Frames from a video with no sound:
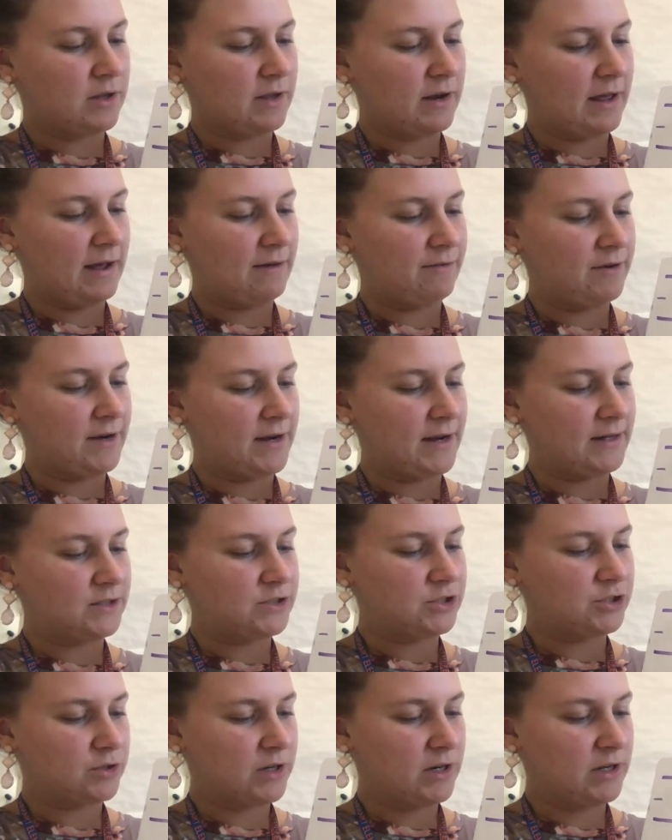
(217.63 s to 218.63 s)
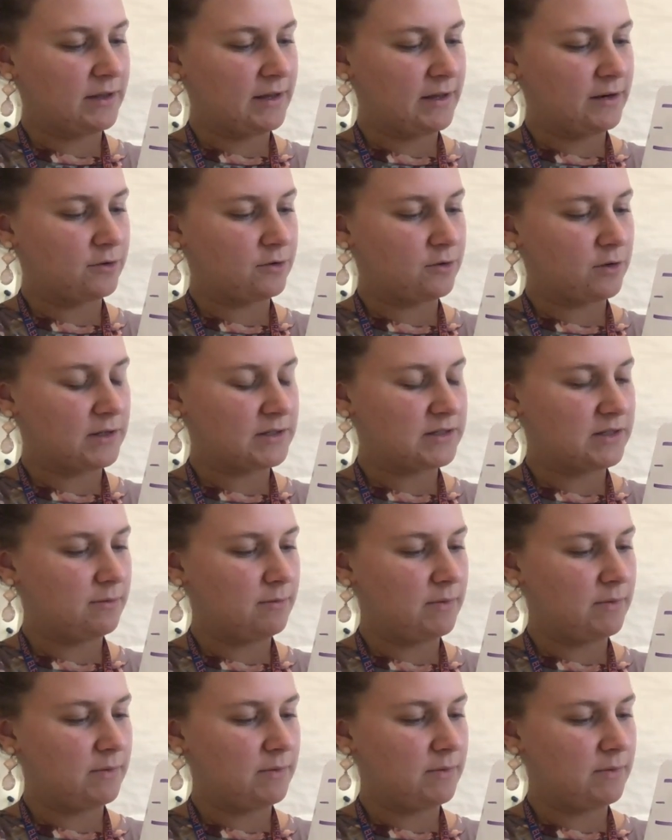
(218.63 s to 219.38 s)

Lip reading: that I have a nice straight line across the